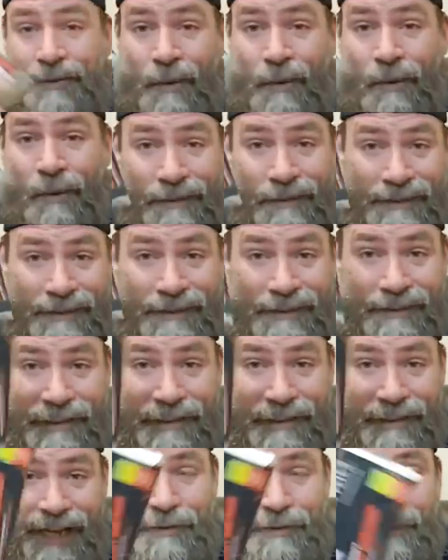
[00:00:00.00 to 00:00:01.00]
This is a
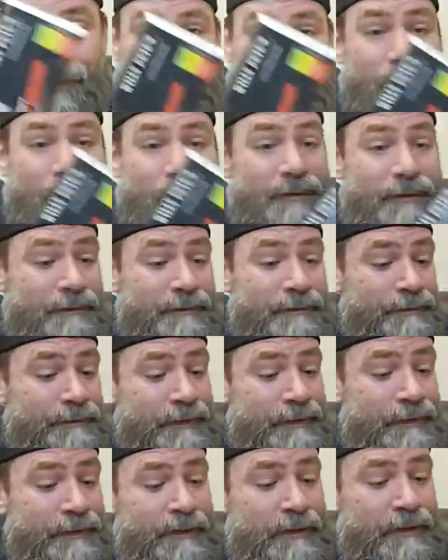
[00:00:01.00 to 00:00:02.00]
natural,
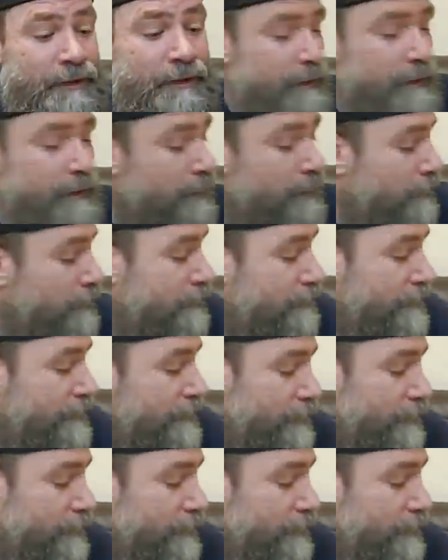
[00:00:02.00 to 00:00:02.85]
so